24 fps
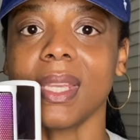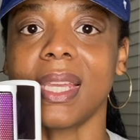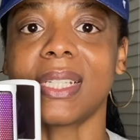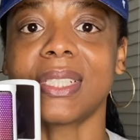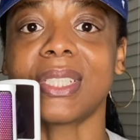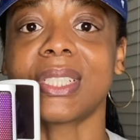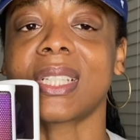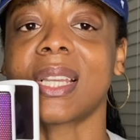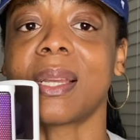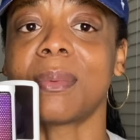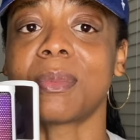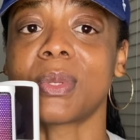it
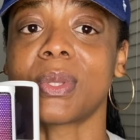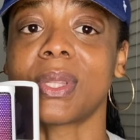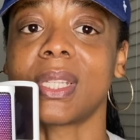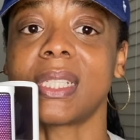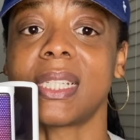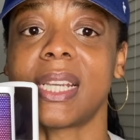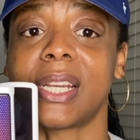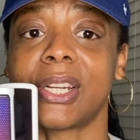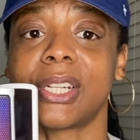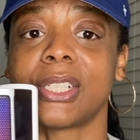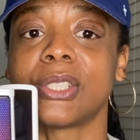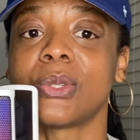just comes with the
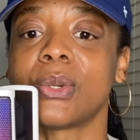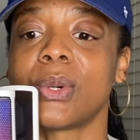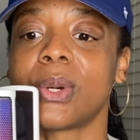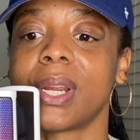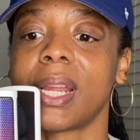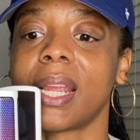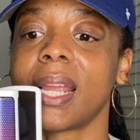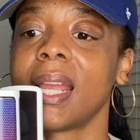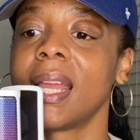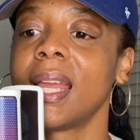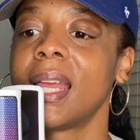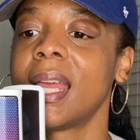
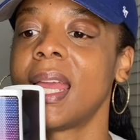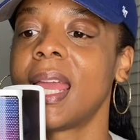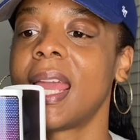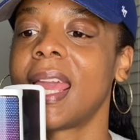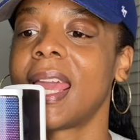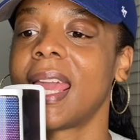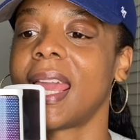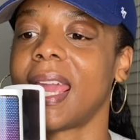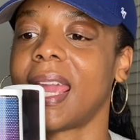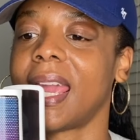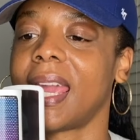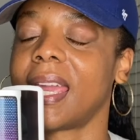territory
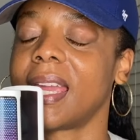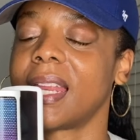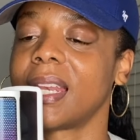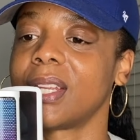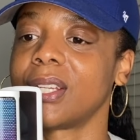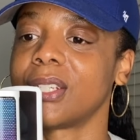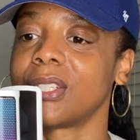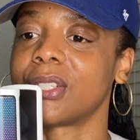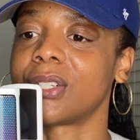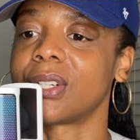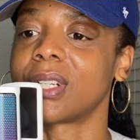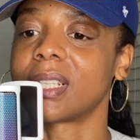
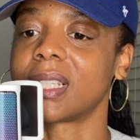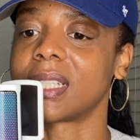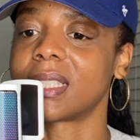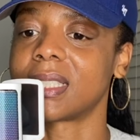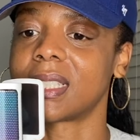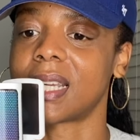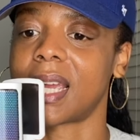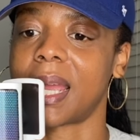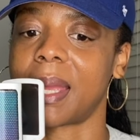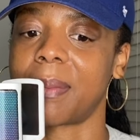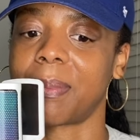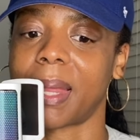and during
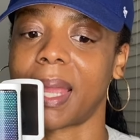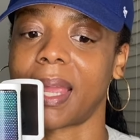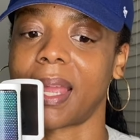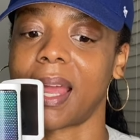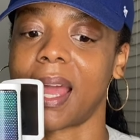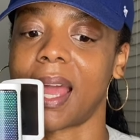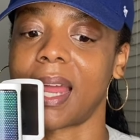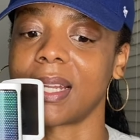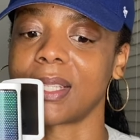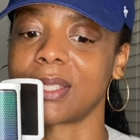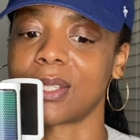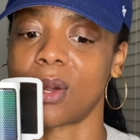this time like
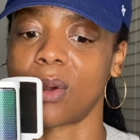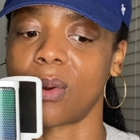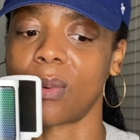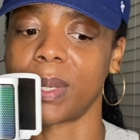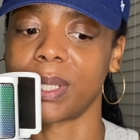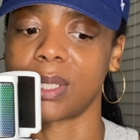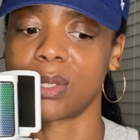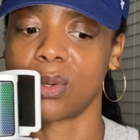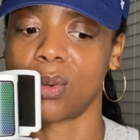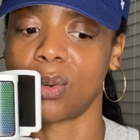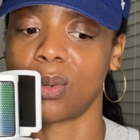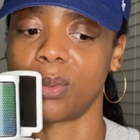god has
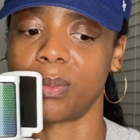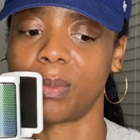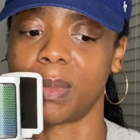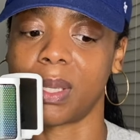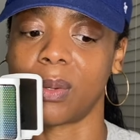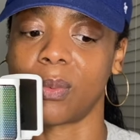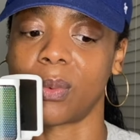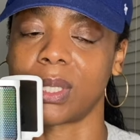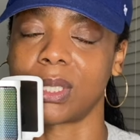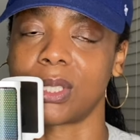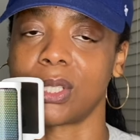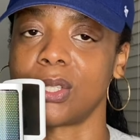always told
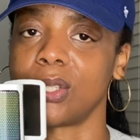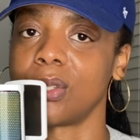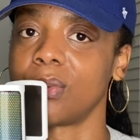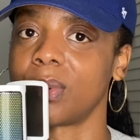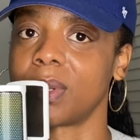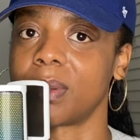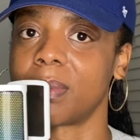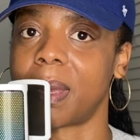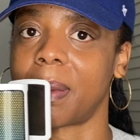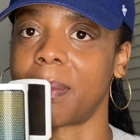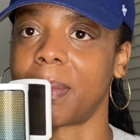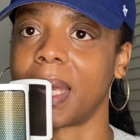me what to do
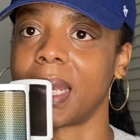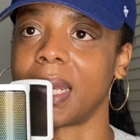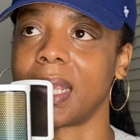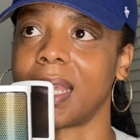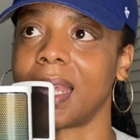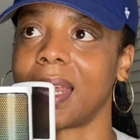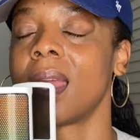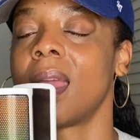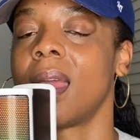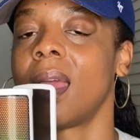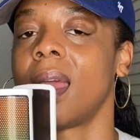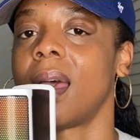with my
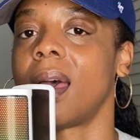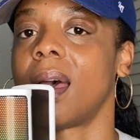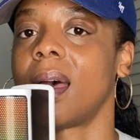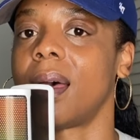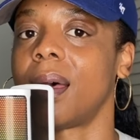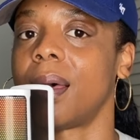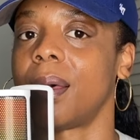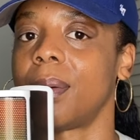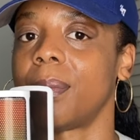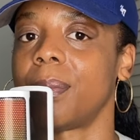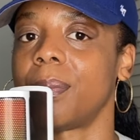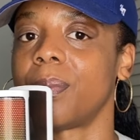money
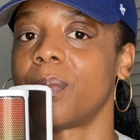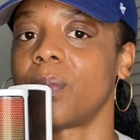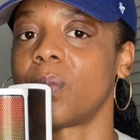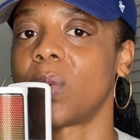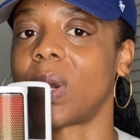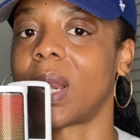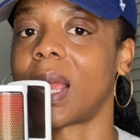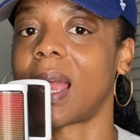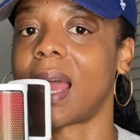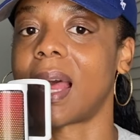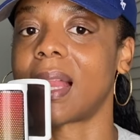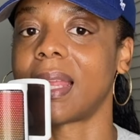um,
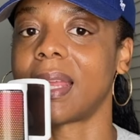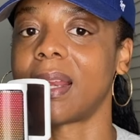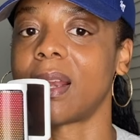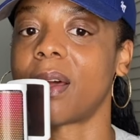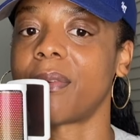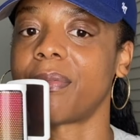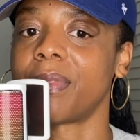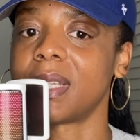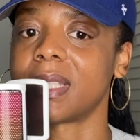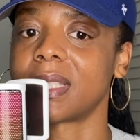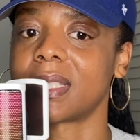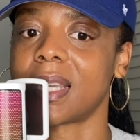when i got laid
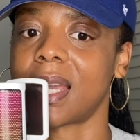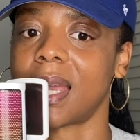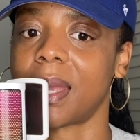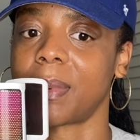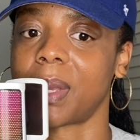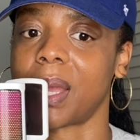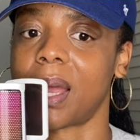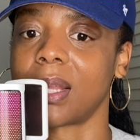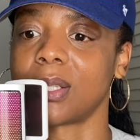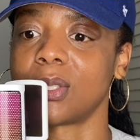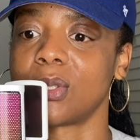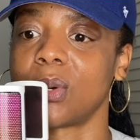off this
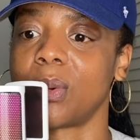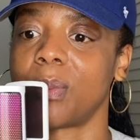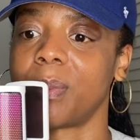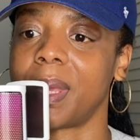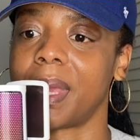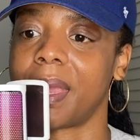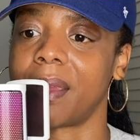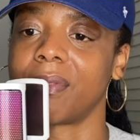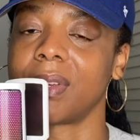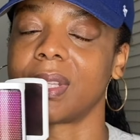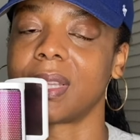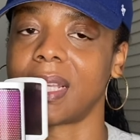time god told
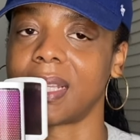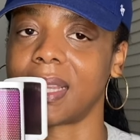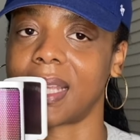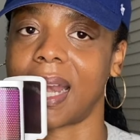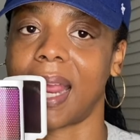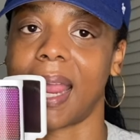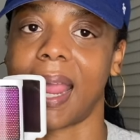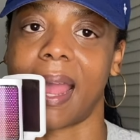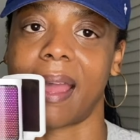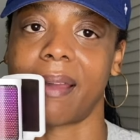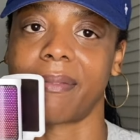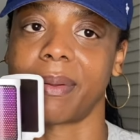me everything
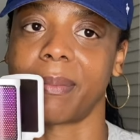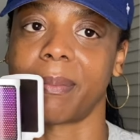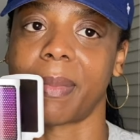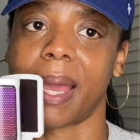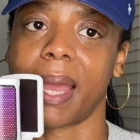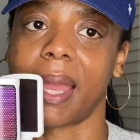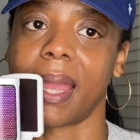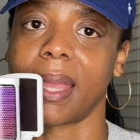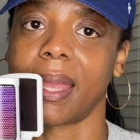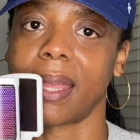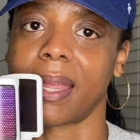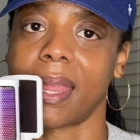that i have in
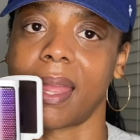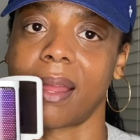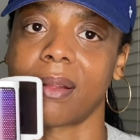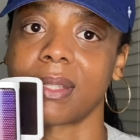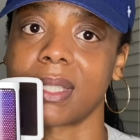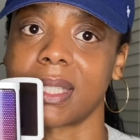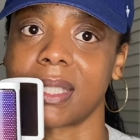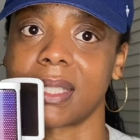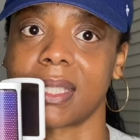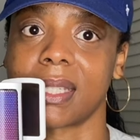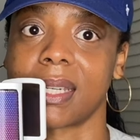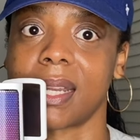my
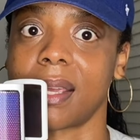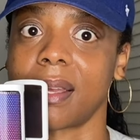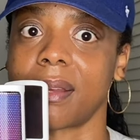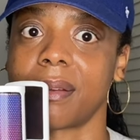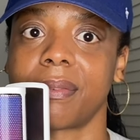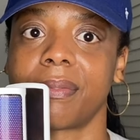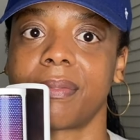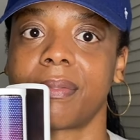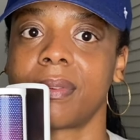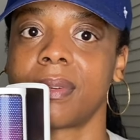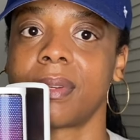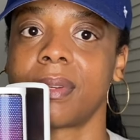accounts is
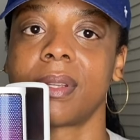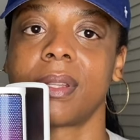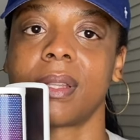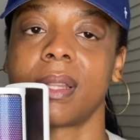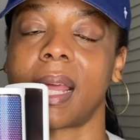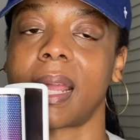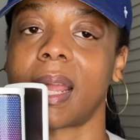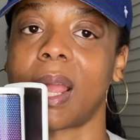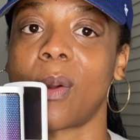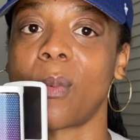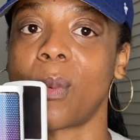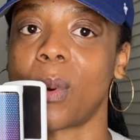enough
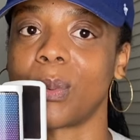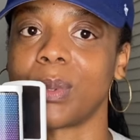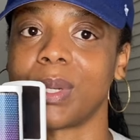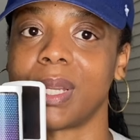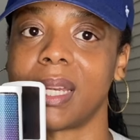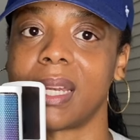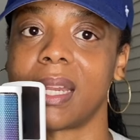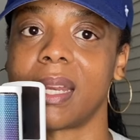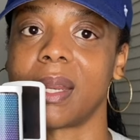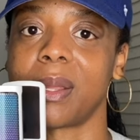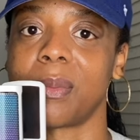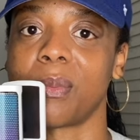like i won't
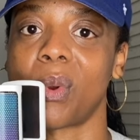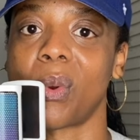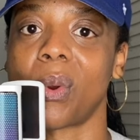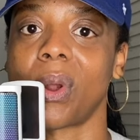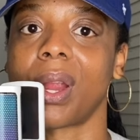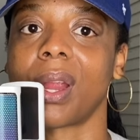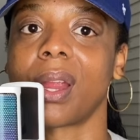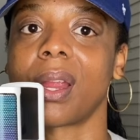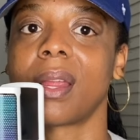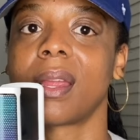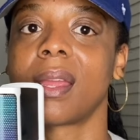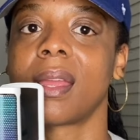need any
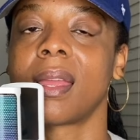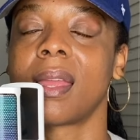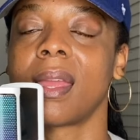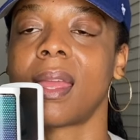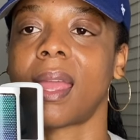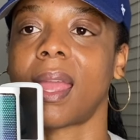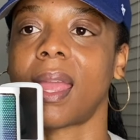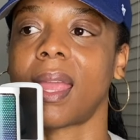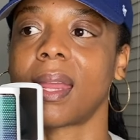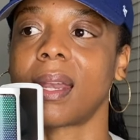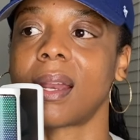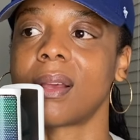more
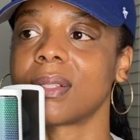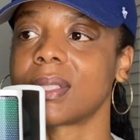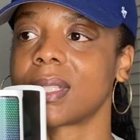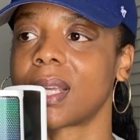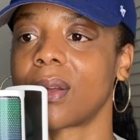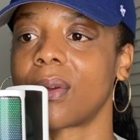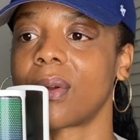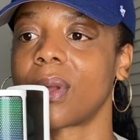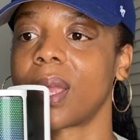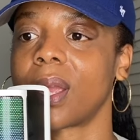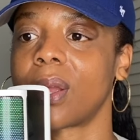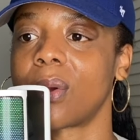and i was
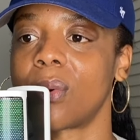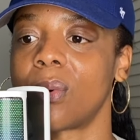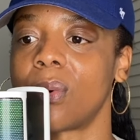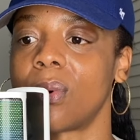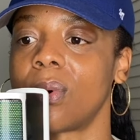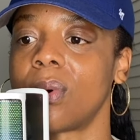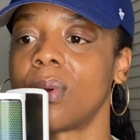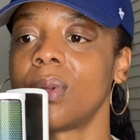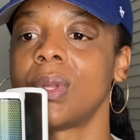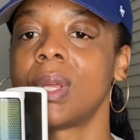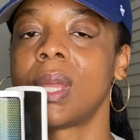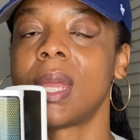like okay
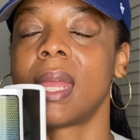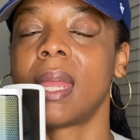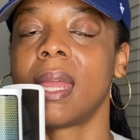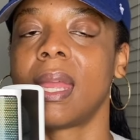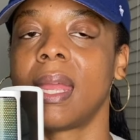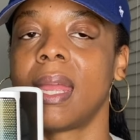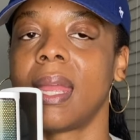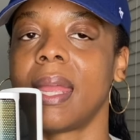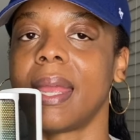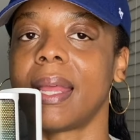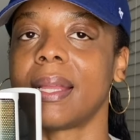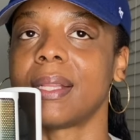cool
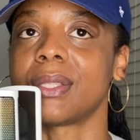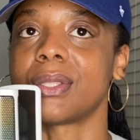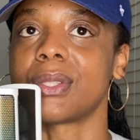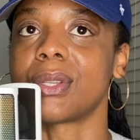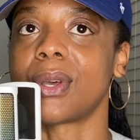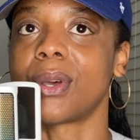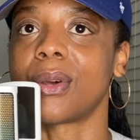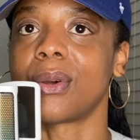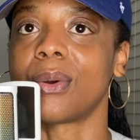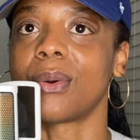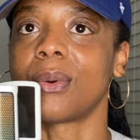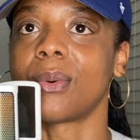and
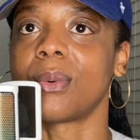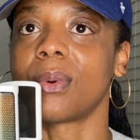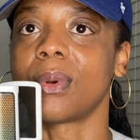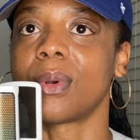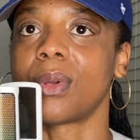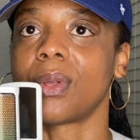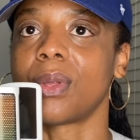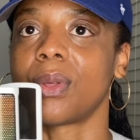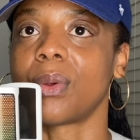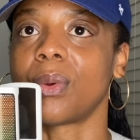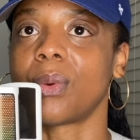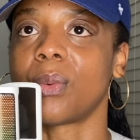
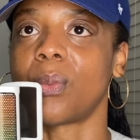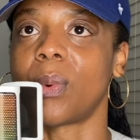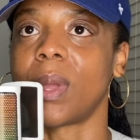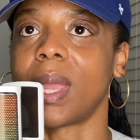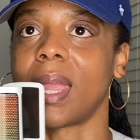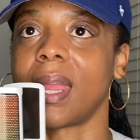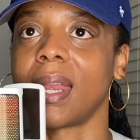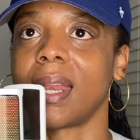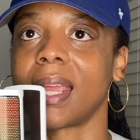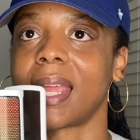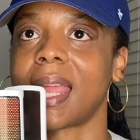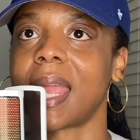so
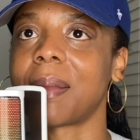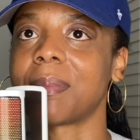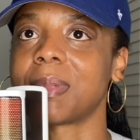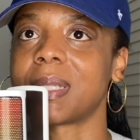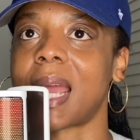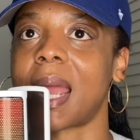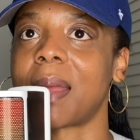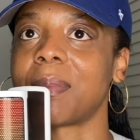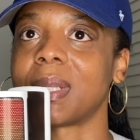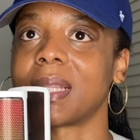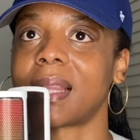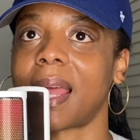when it came
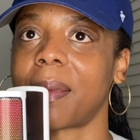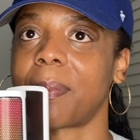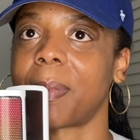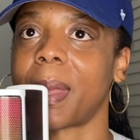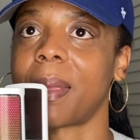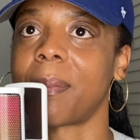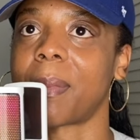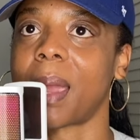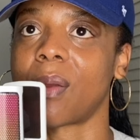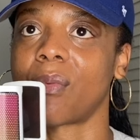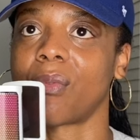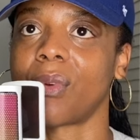time to like
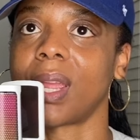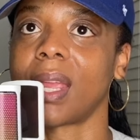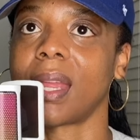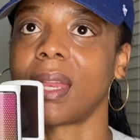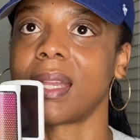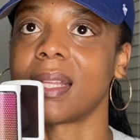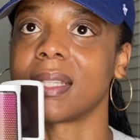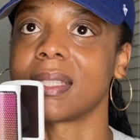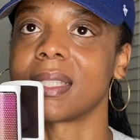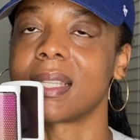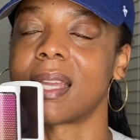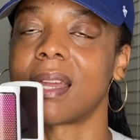pay my
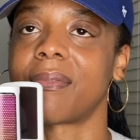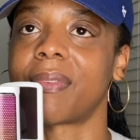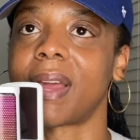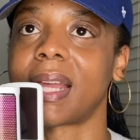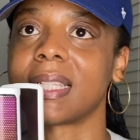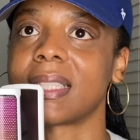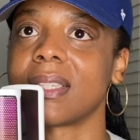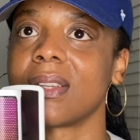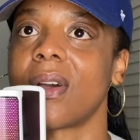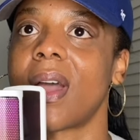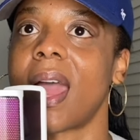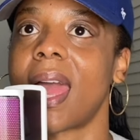rent and stuff,
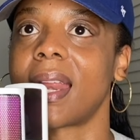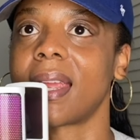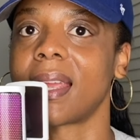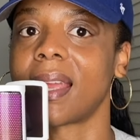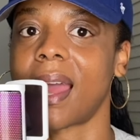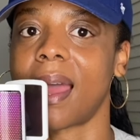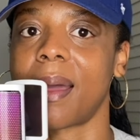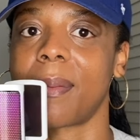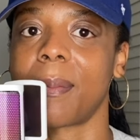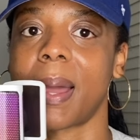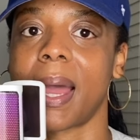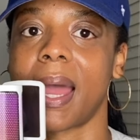I still hadn't
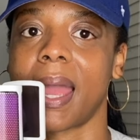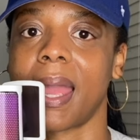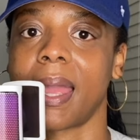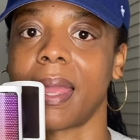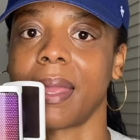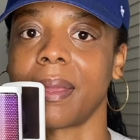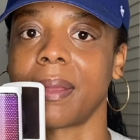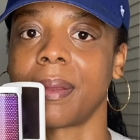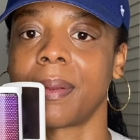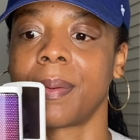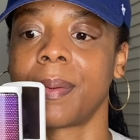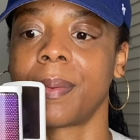got
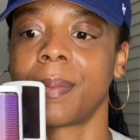my